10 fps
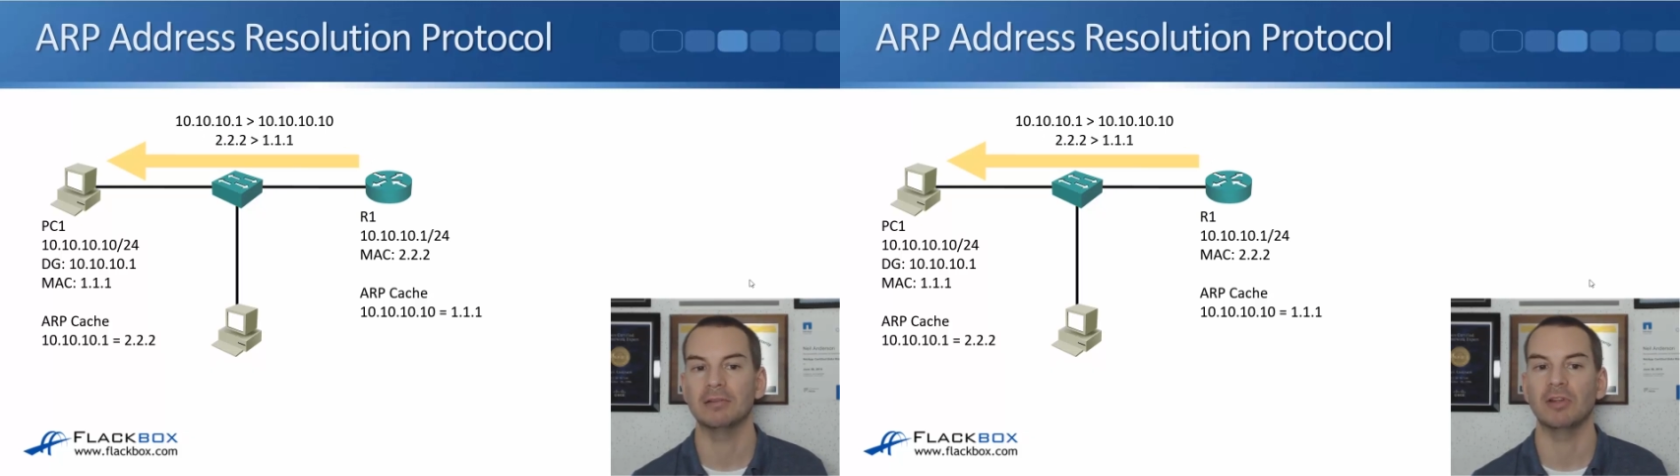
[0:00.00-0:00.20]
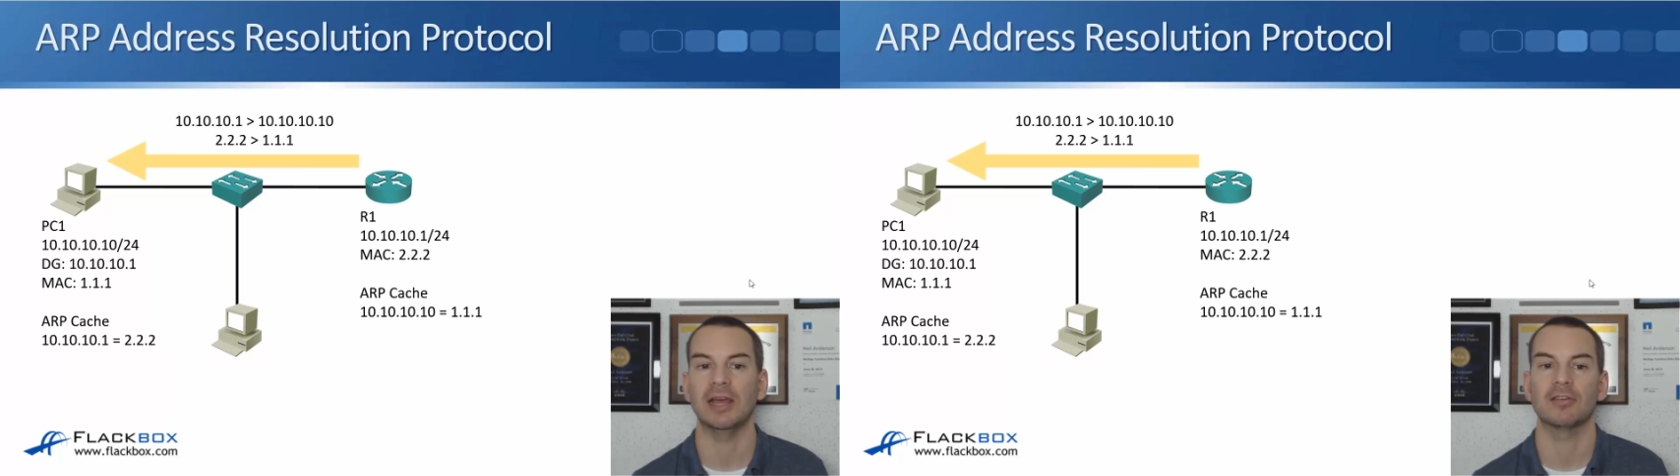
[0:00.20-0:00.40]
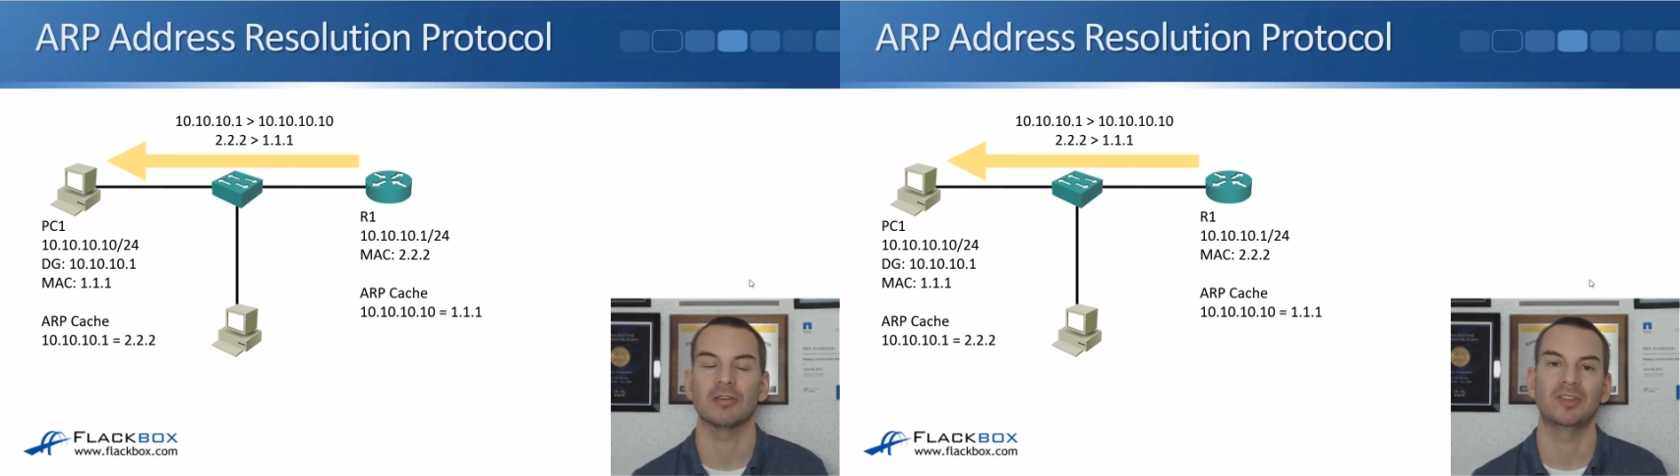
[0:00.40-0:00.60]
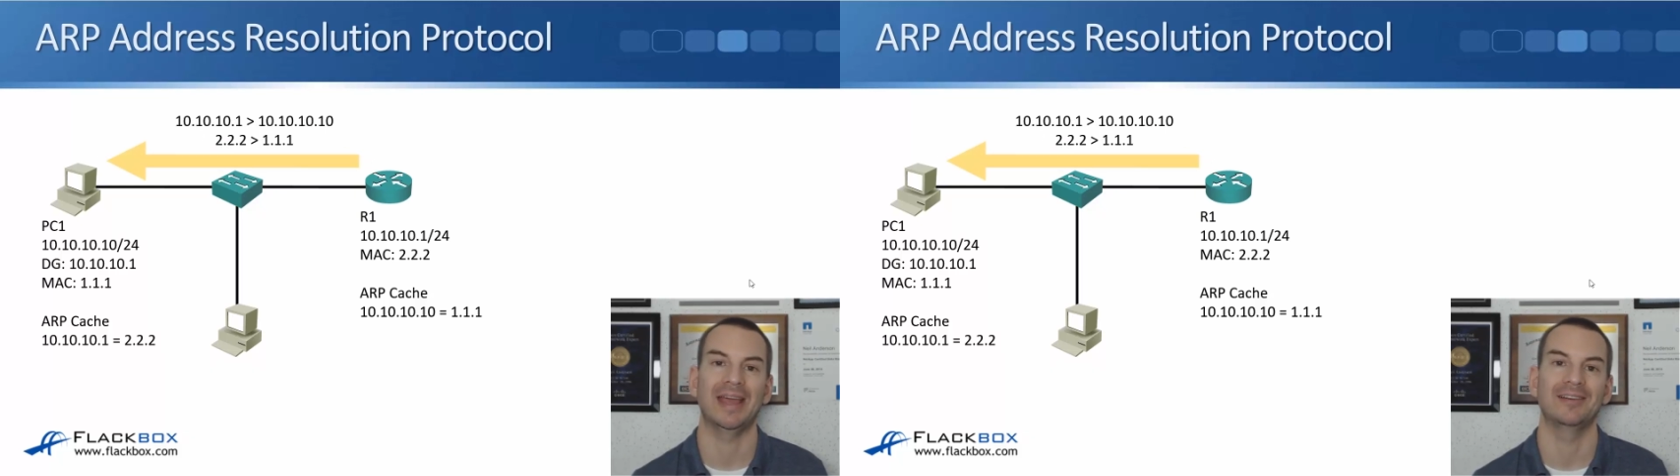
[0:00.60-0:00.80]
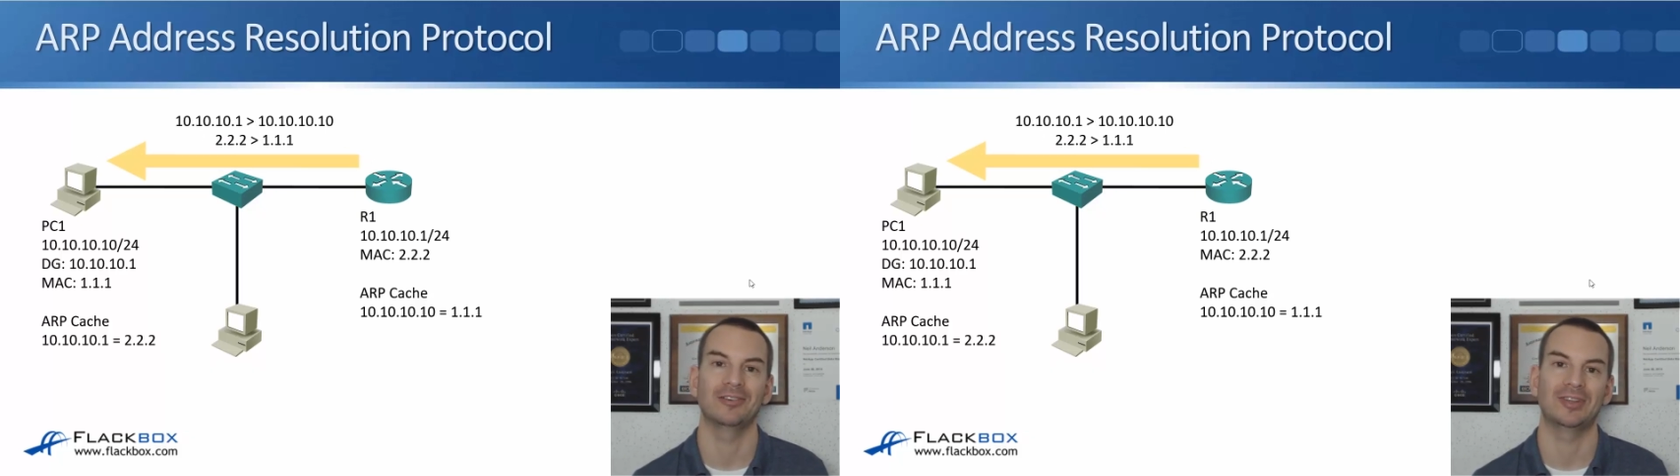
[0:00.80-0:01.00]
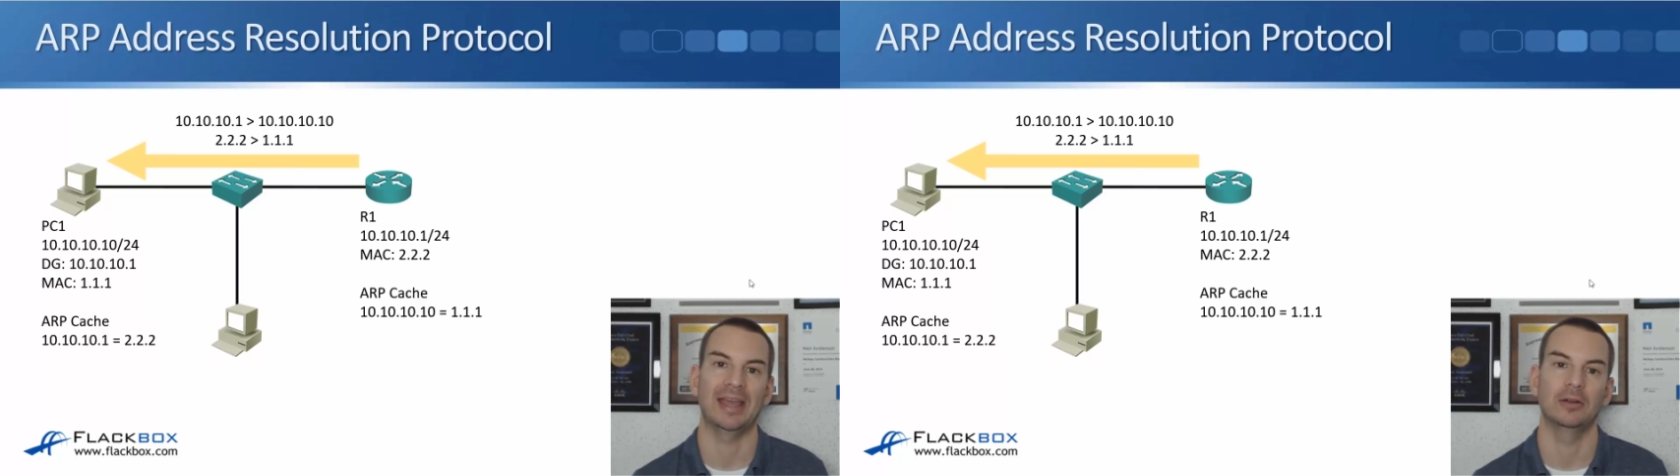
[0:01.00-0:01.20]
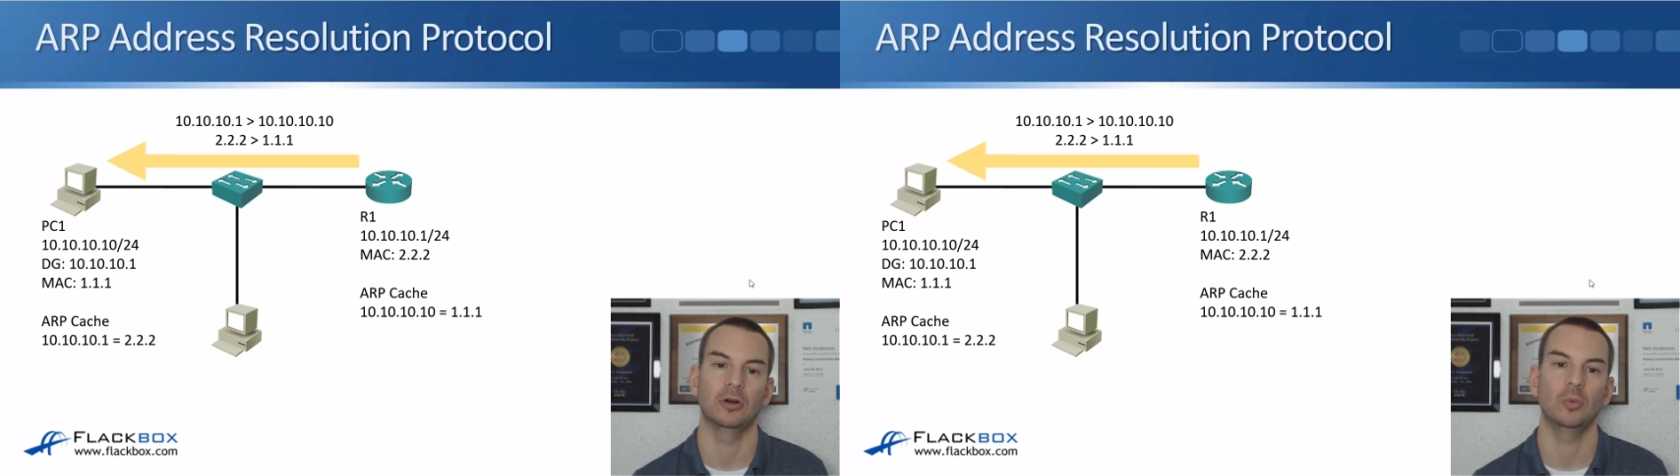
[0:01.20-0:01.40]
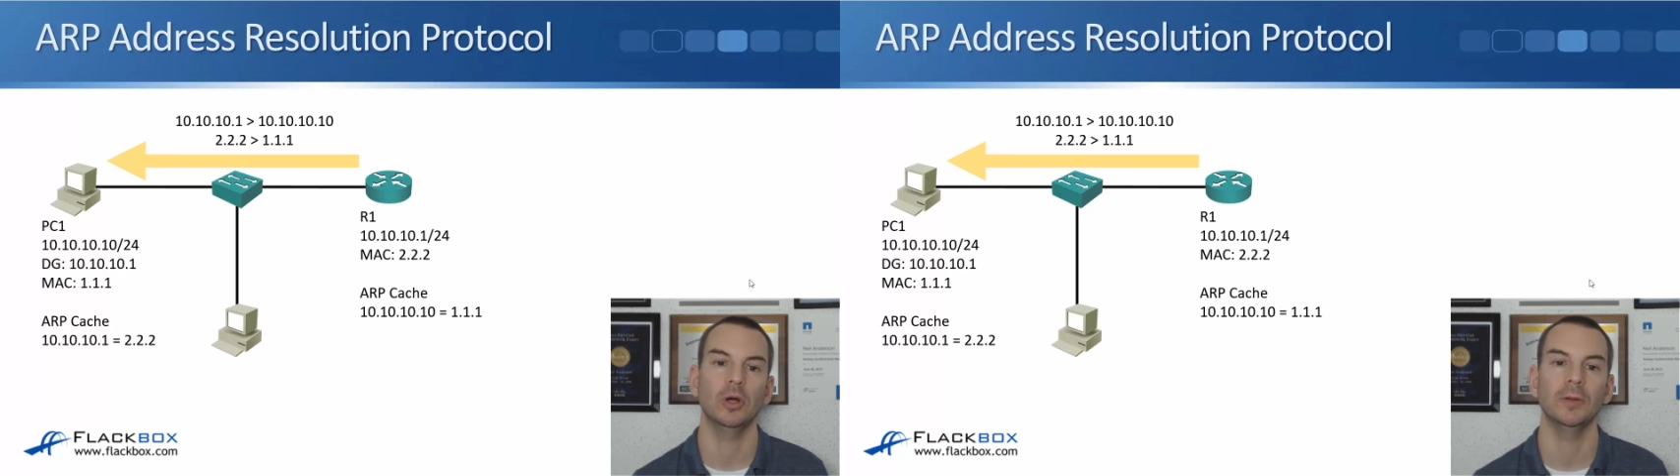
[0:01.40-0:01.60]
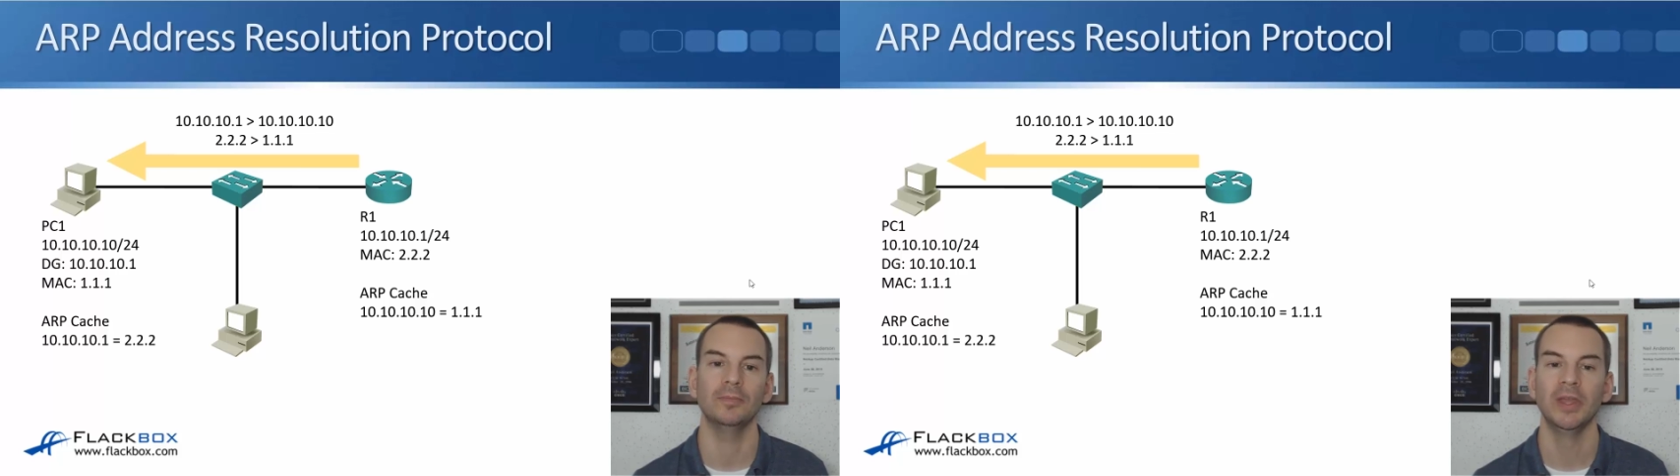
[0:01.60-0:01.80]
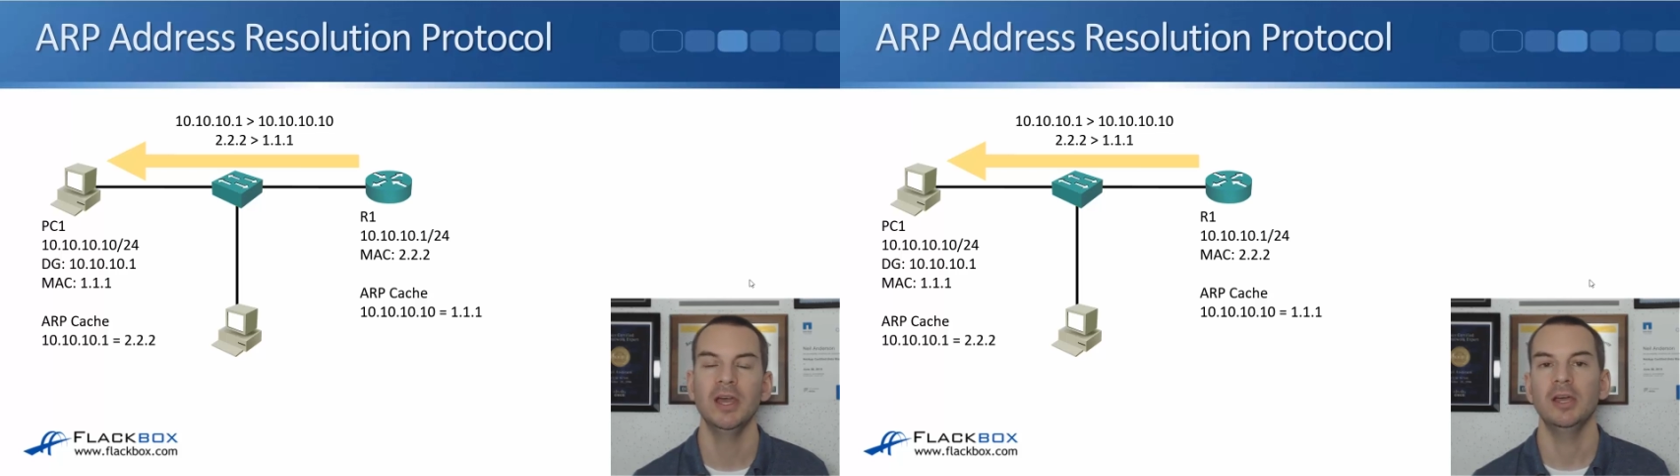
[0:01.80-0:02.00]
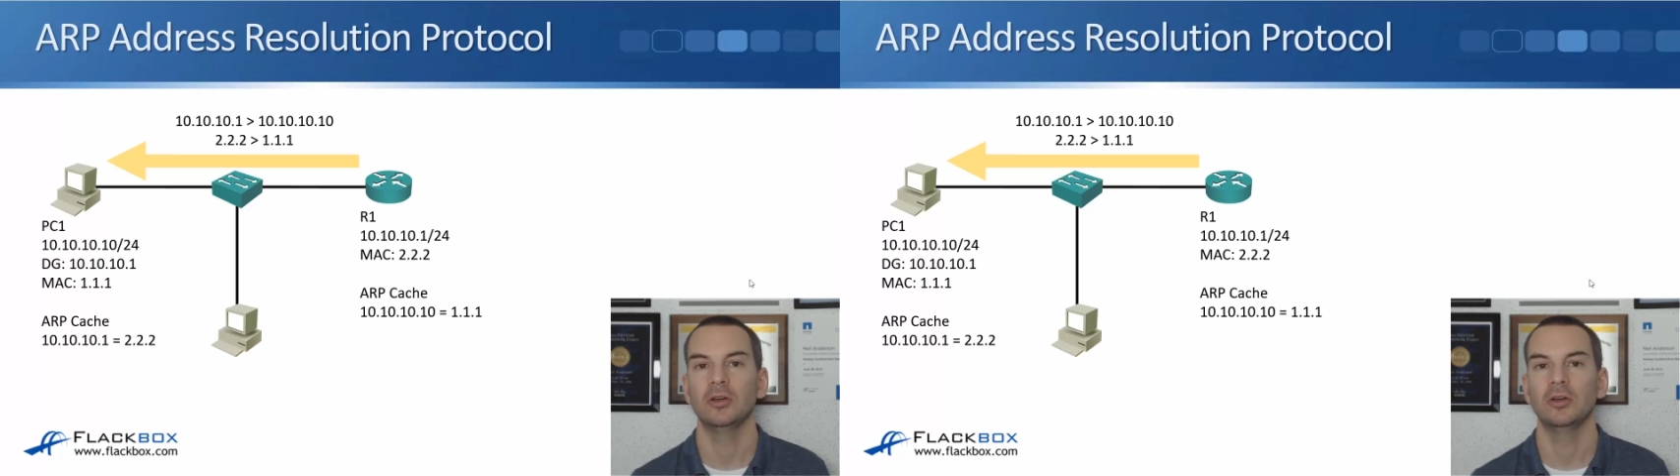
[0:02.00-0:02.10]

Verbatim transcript: address of 10.10.1,